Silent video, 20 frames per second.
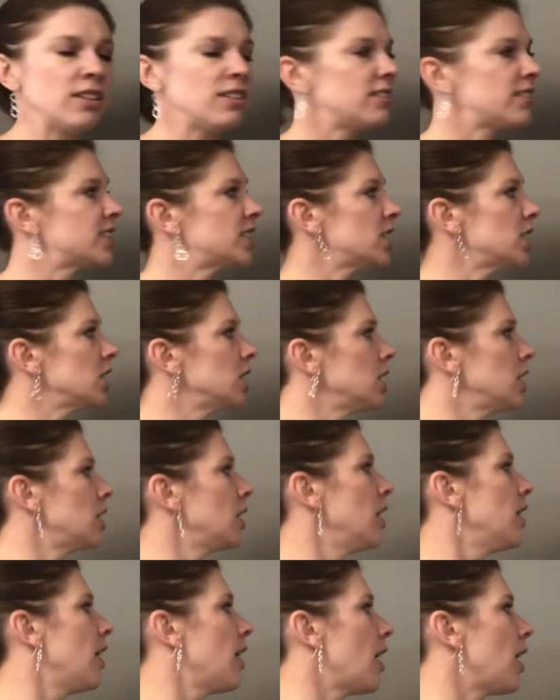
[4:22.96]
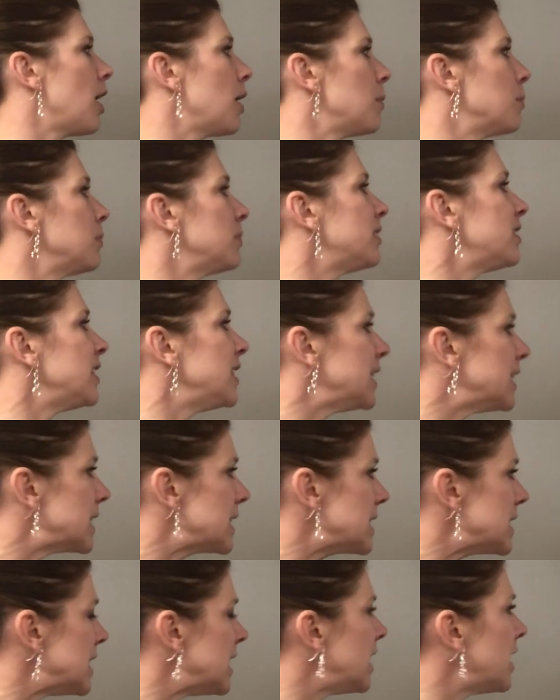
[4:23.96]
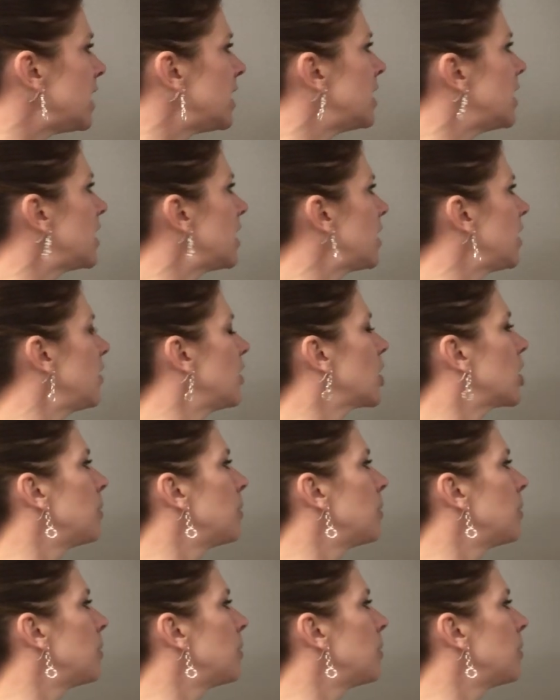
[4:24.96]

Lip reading: is still seeing need in the